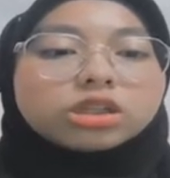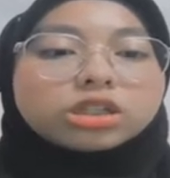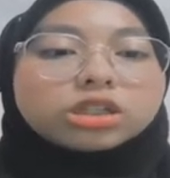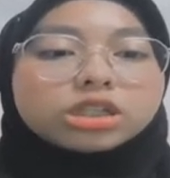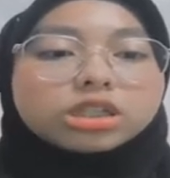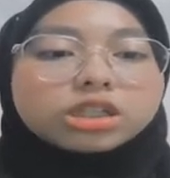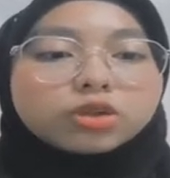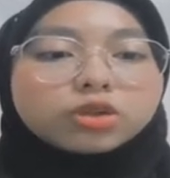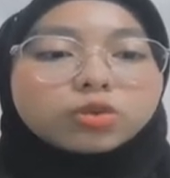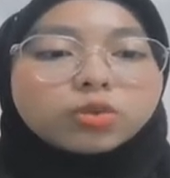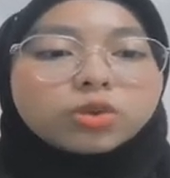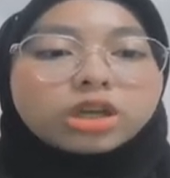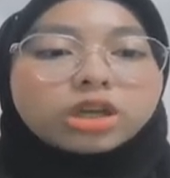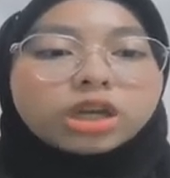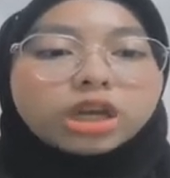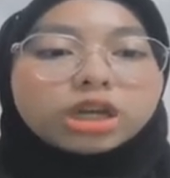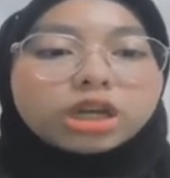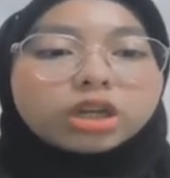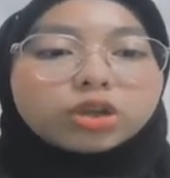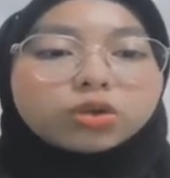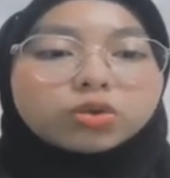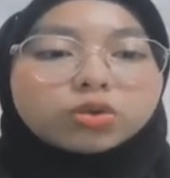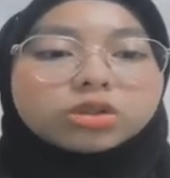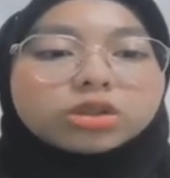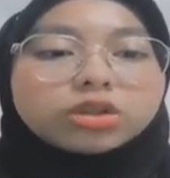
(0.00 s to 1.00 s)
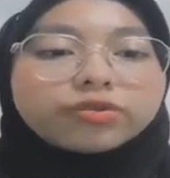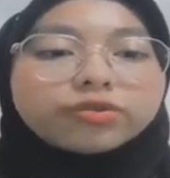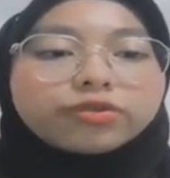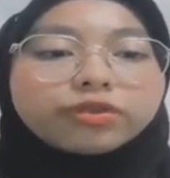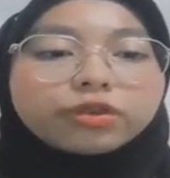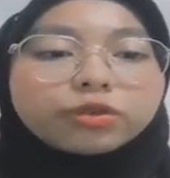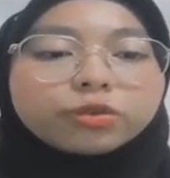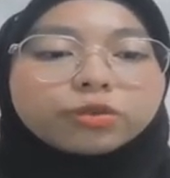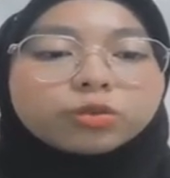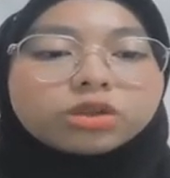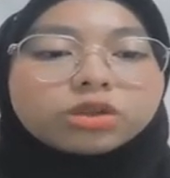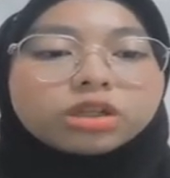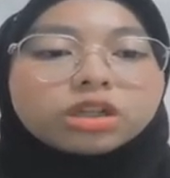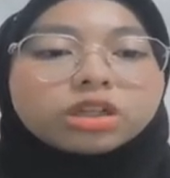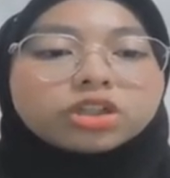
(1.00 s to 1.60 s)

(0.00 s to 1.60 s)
is we can use the formula